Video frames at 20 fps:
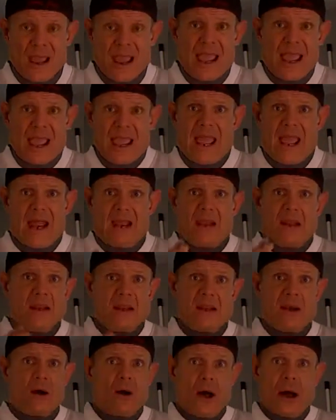And
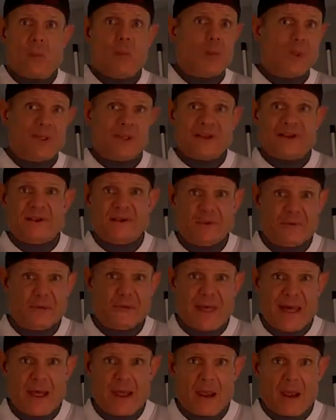you know, I'm willing to do
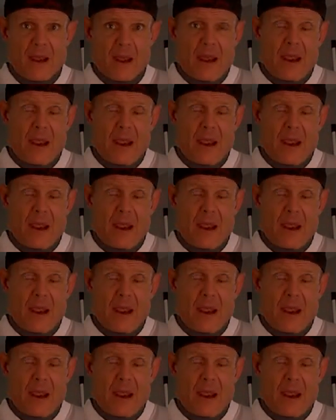that.